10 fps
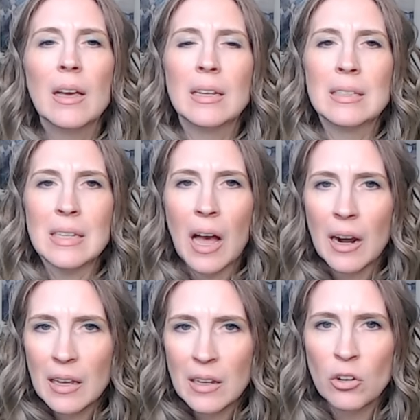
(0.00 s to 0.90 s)

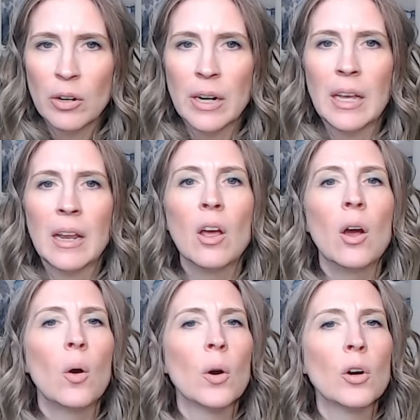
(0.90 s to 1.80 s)
exotic ingredient,
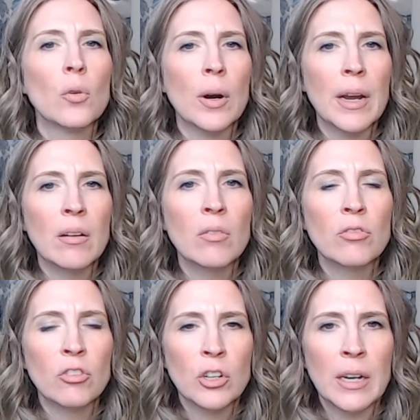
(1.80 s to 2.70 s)
or
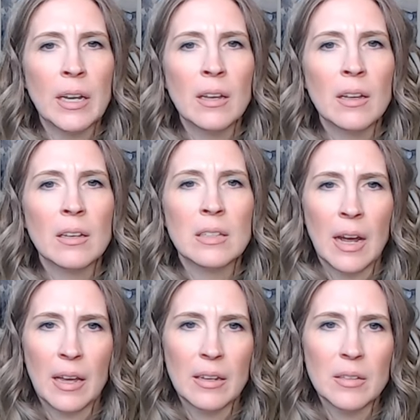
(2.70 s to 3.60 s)
grain-free
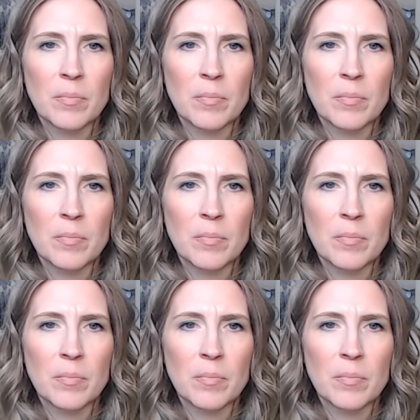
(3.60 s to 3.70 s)
diet.